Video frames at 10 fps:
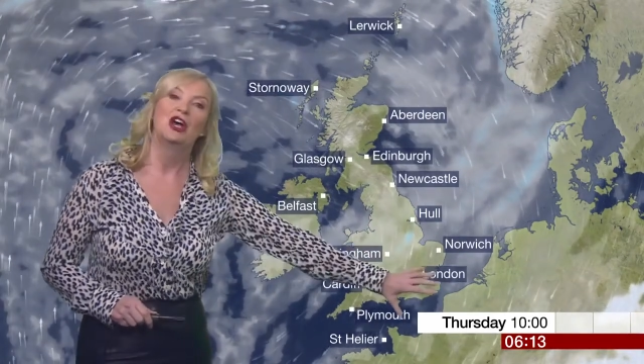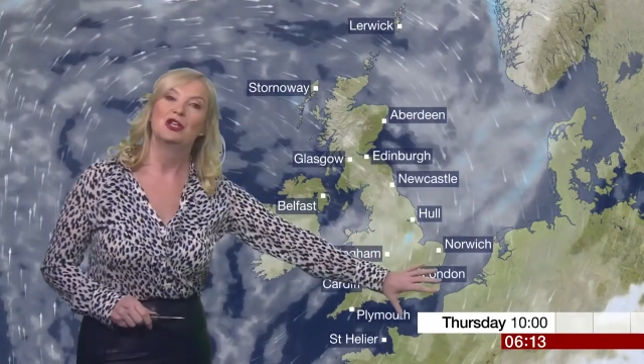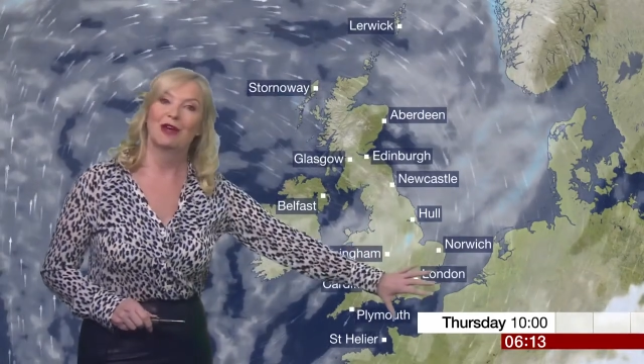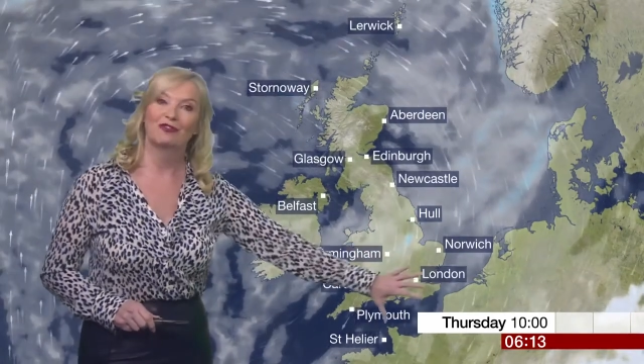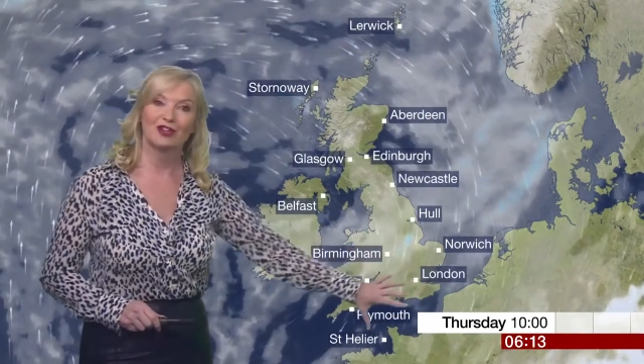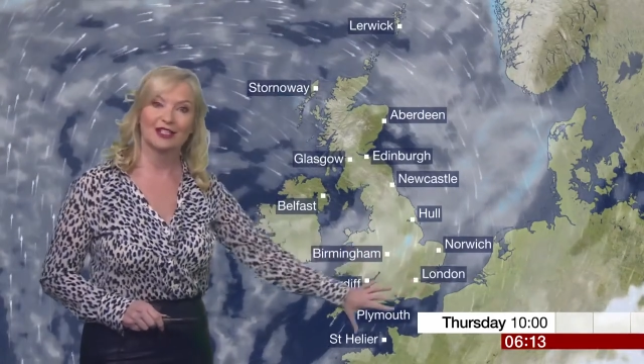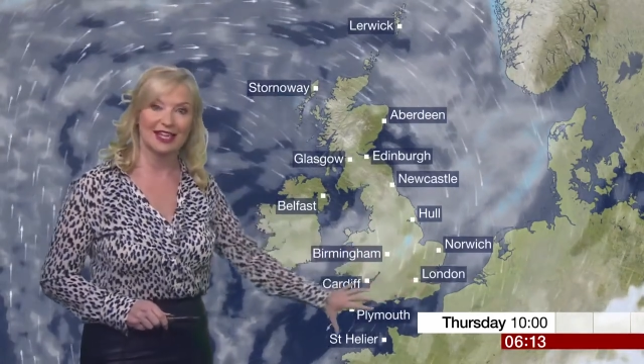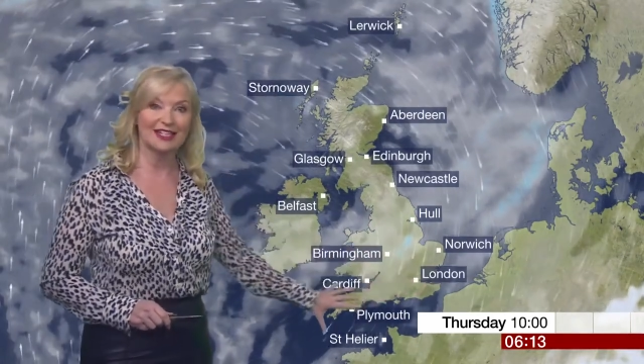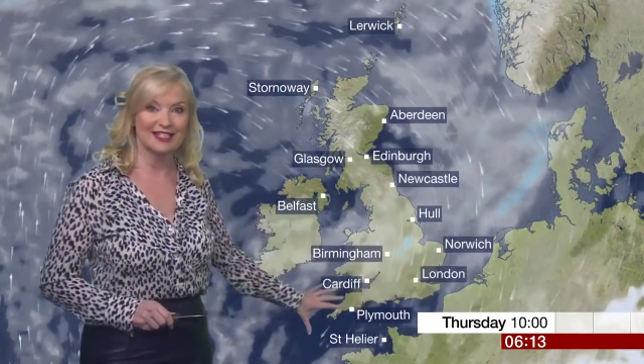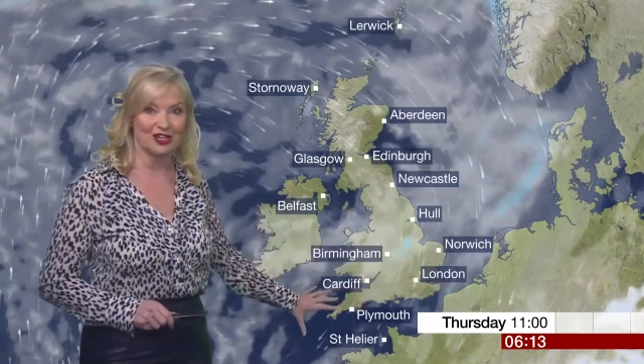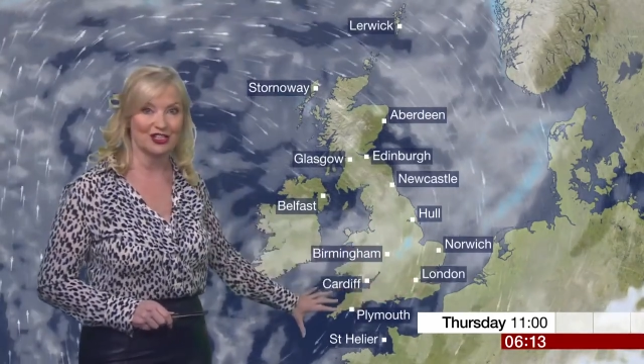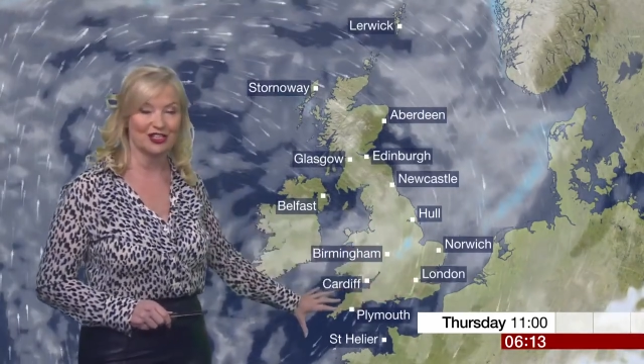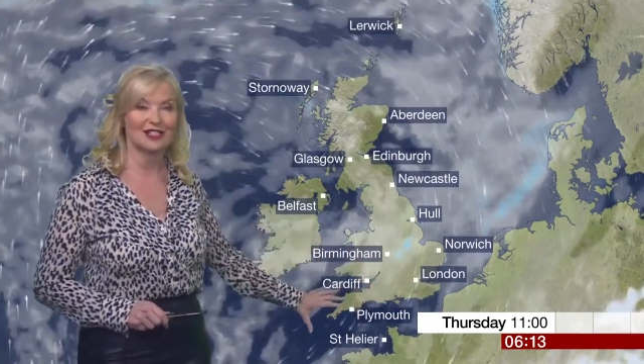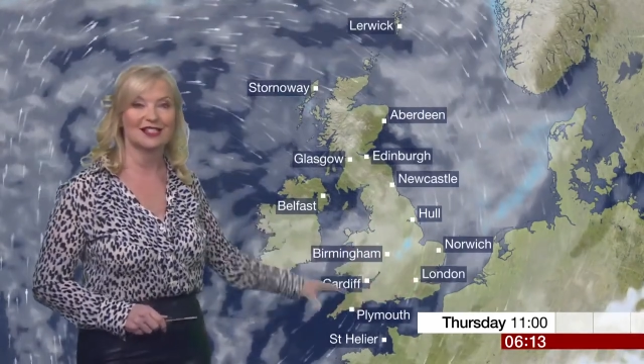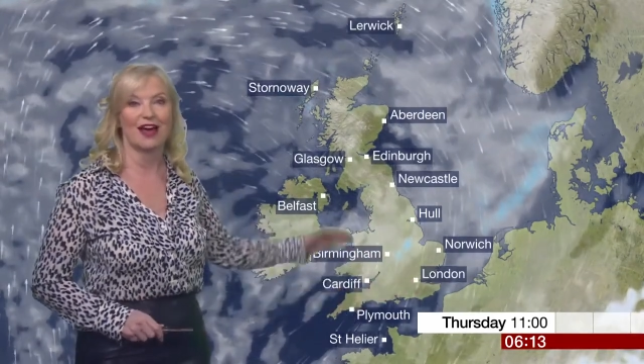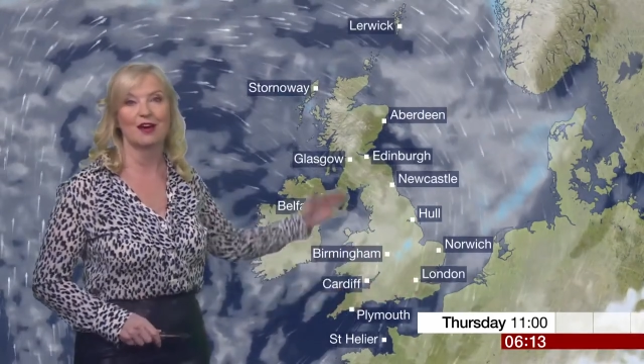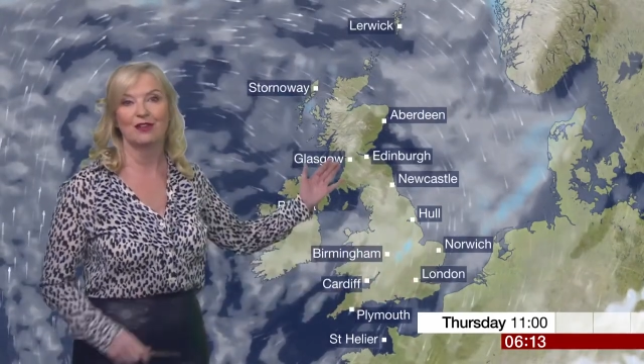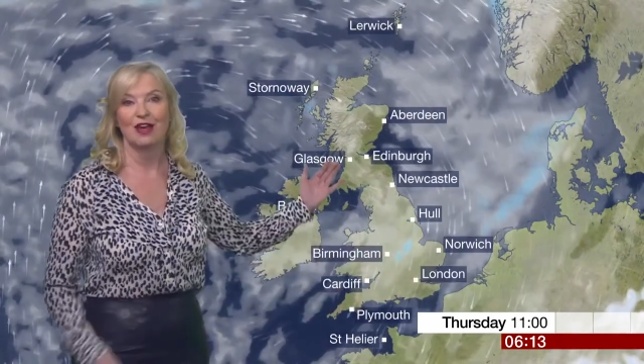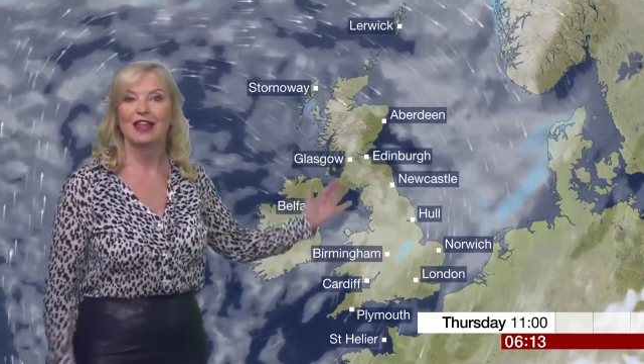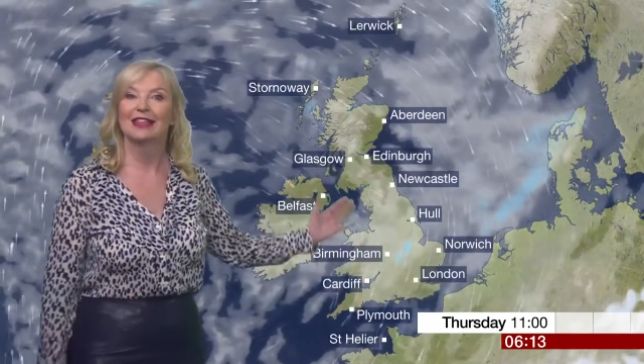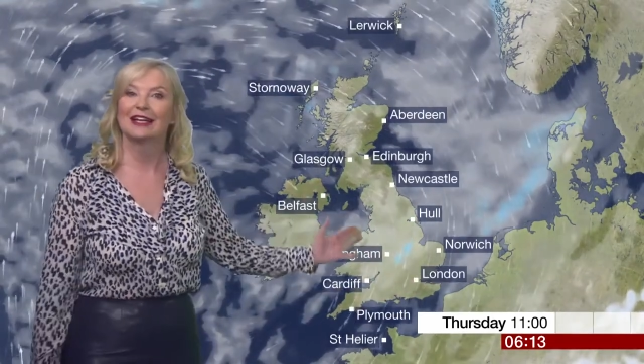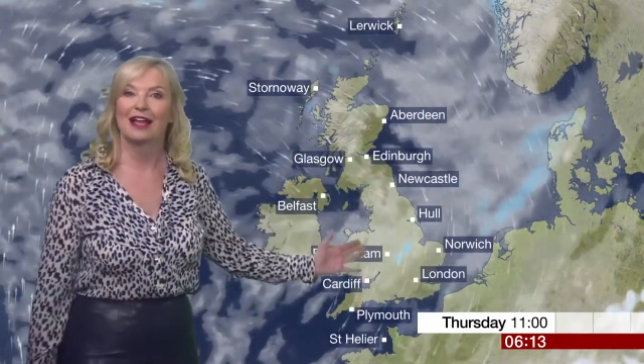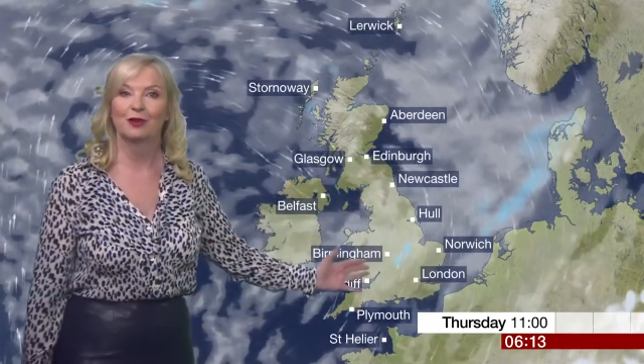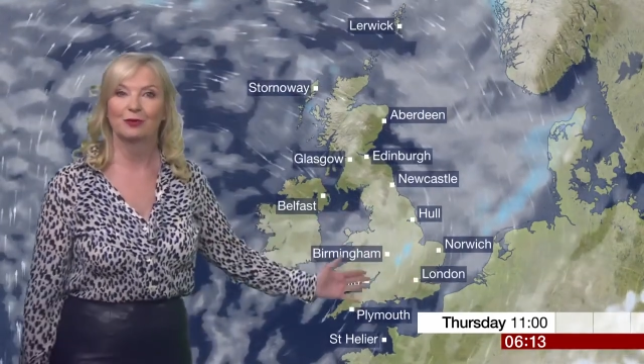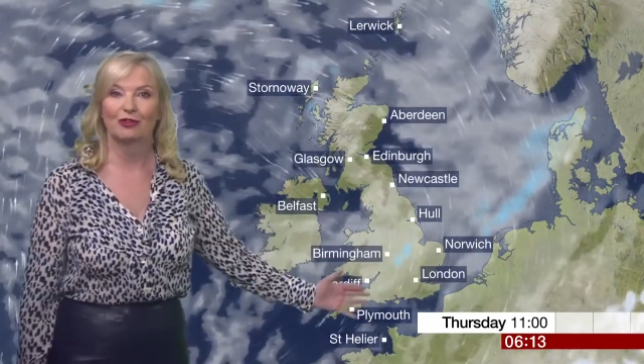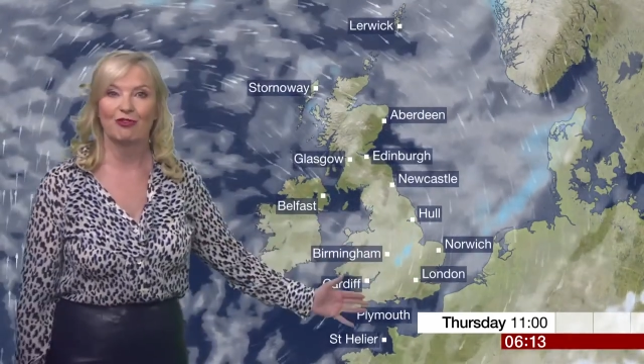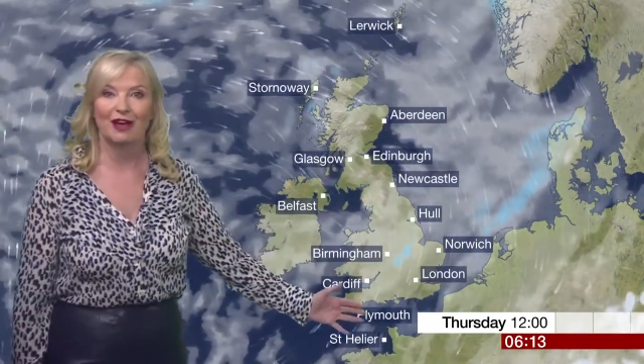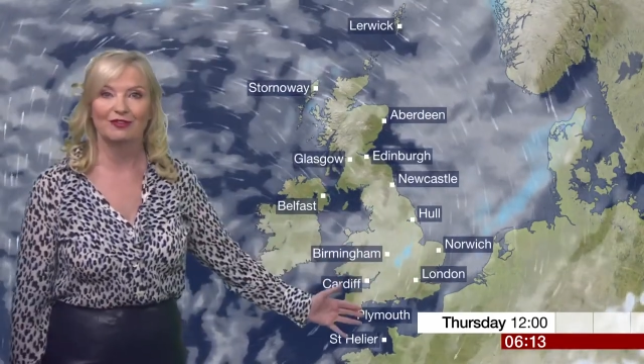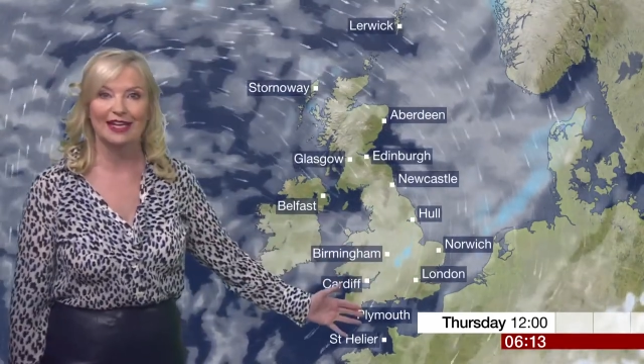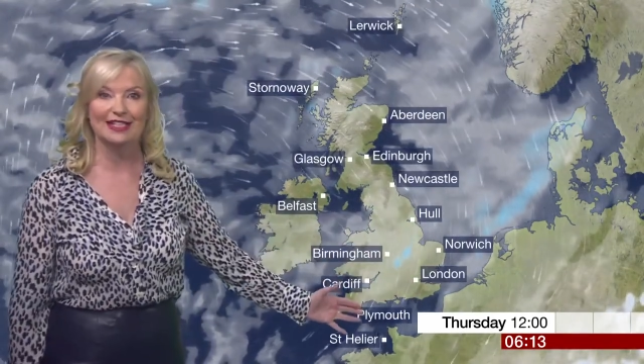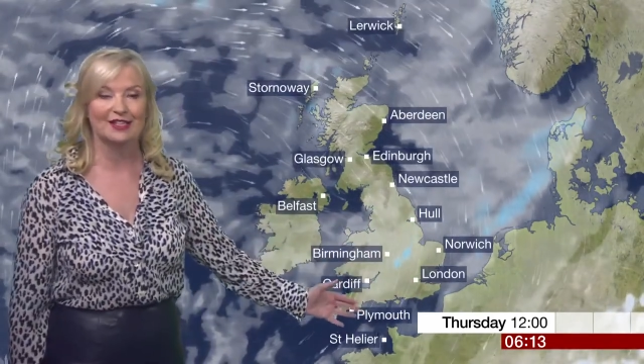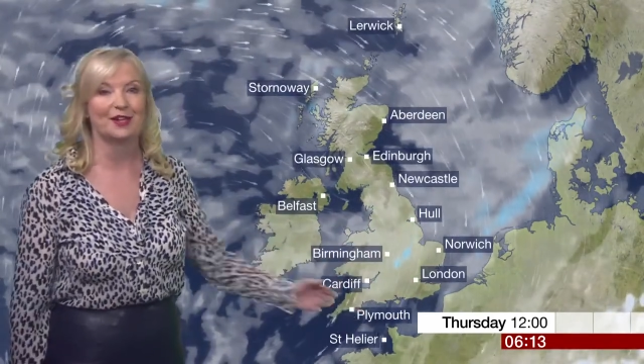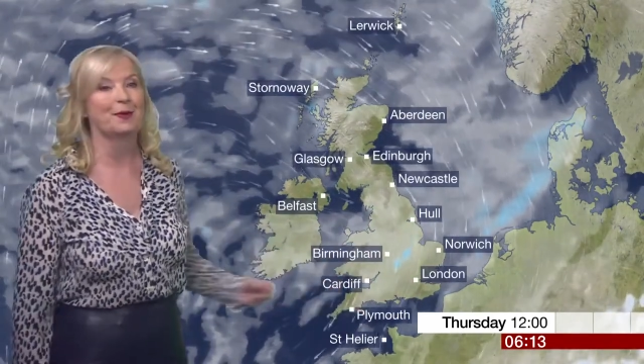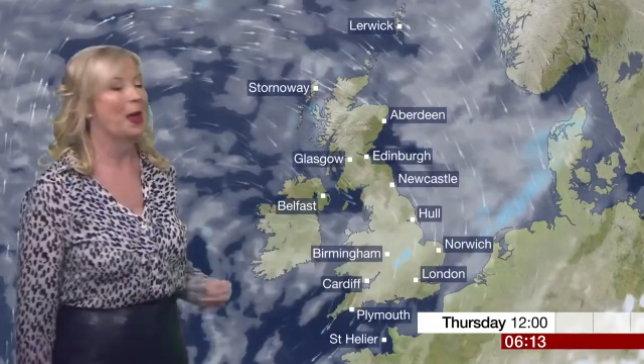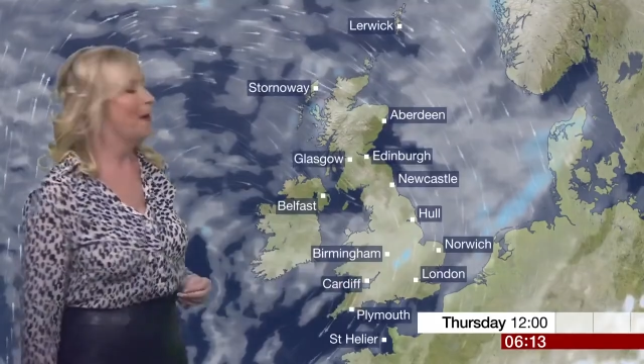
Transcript: So after a sunny start in the south, the cloud will arrive later.